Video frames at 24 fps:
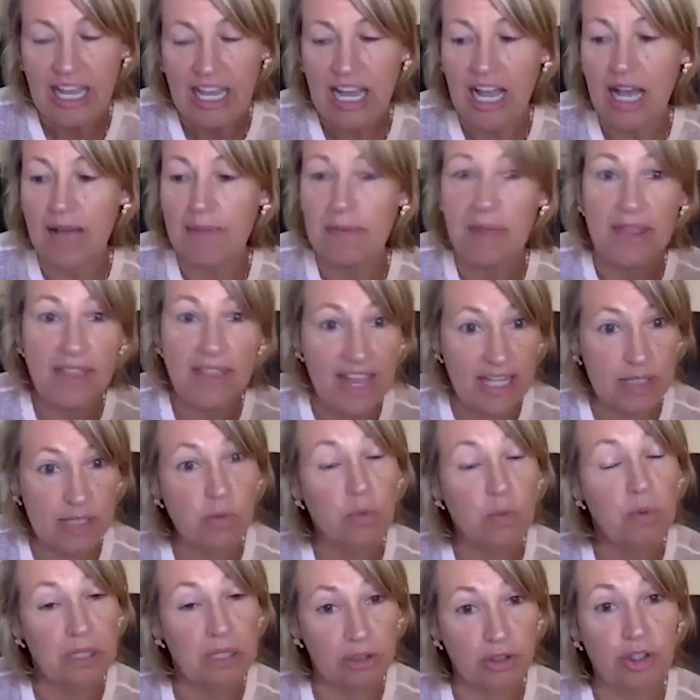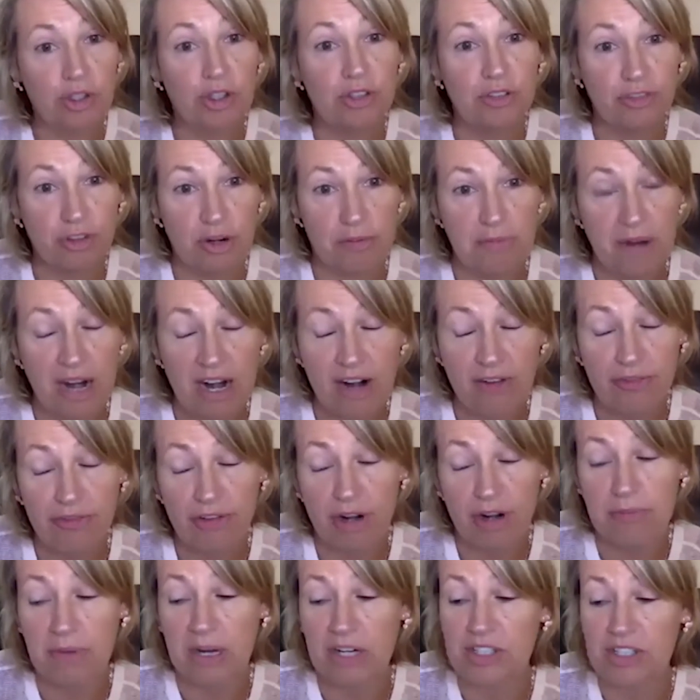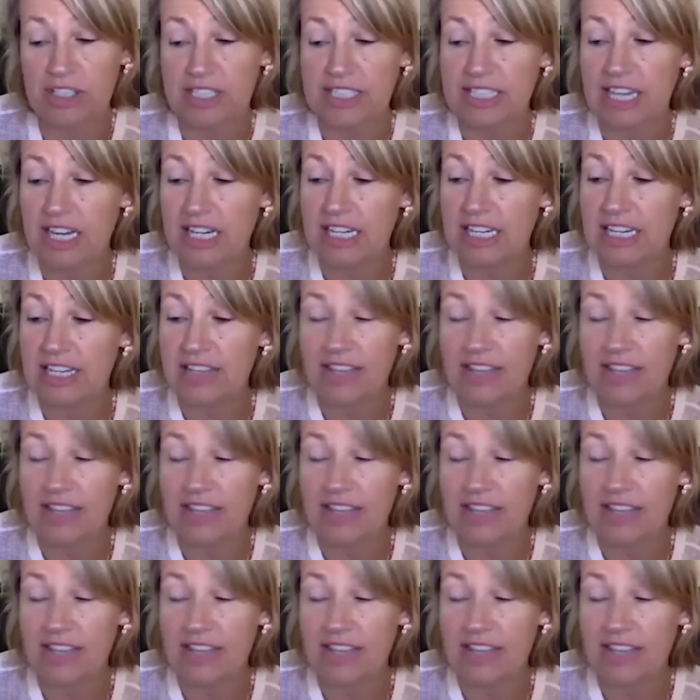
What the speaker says: And that's what we learned from our study,